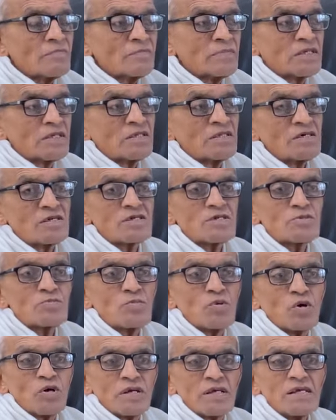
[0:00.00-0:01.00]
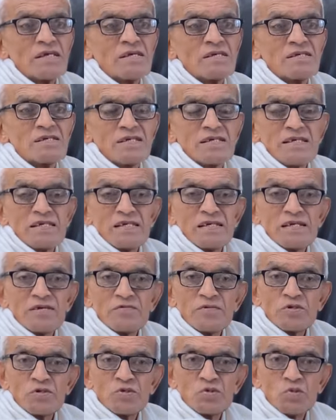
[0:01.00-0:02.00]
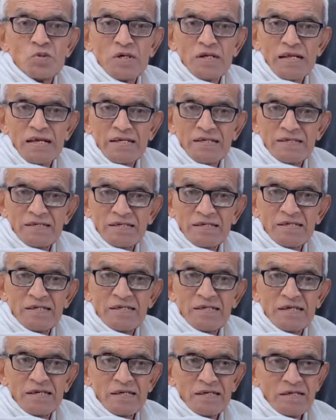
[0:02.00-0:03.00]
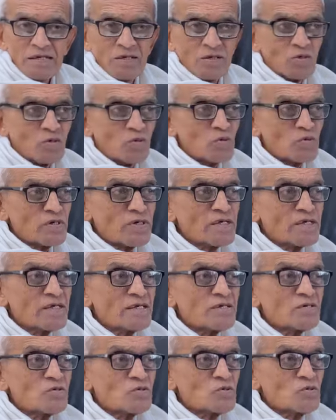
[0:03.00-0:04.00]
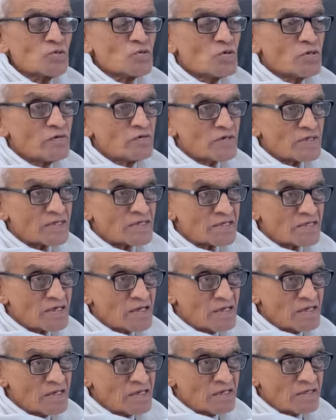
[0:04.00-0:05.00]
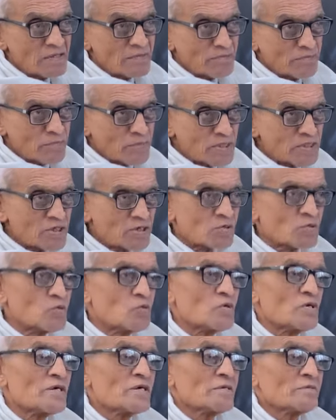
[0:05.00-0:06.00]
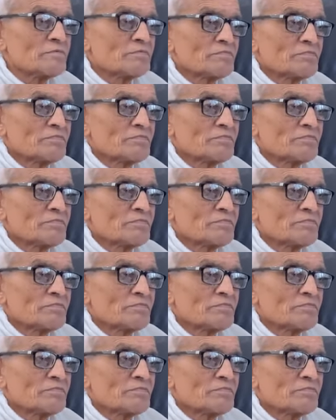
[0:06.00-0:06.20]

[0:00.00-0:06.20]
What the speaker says: Mother's body is an individual entity growing into universal motherhood.